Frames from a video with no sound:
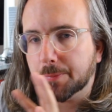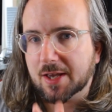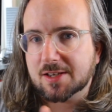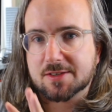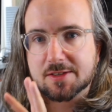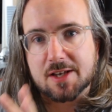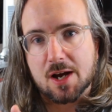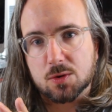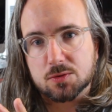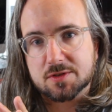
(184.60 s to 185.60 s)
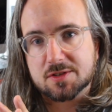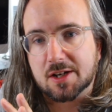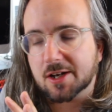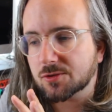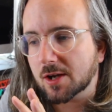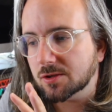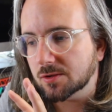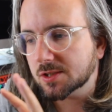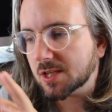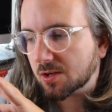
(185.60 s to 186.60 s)
bass sounds that I try
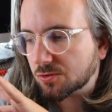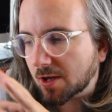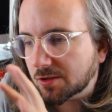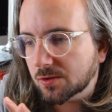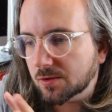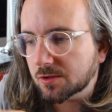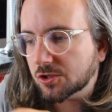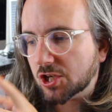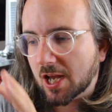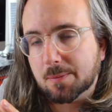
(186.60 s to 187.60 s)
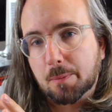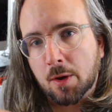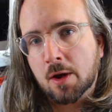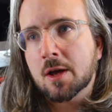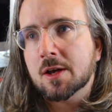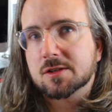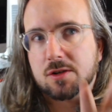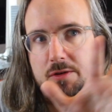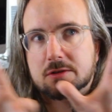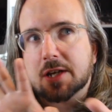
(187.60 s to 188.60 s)
to shape.
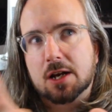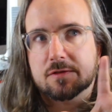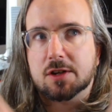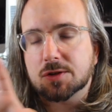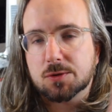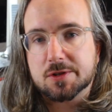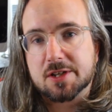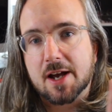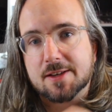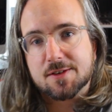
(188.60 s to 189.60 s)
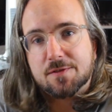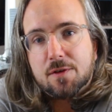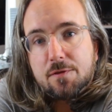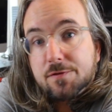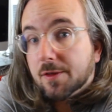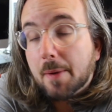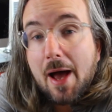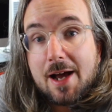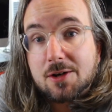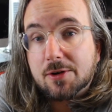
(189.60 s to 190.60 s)
So it's kind of the two sides of the
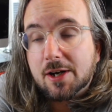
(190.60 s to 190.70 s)
pack,